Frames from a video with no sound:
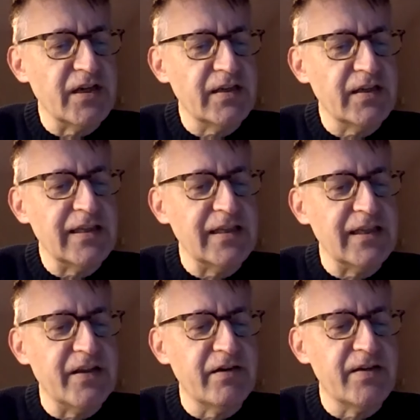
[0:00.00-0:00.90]
and
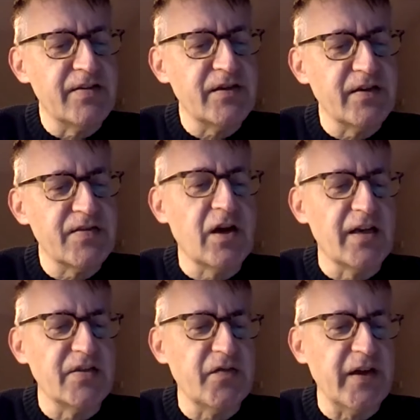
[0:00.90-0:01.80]
clearly there is a
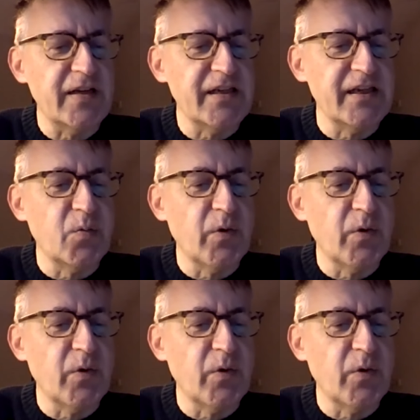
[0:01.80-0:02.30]
size effect here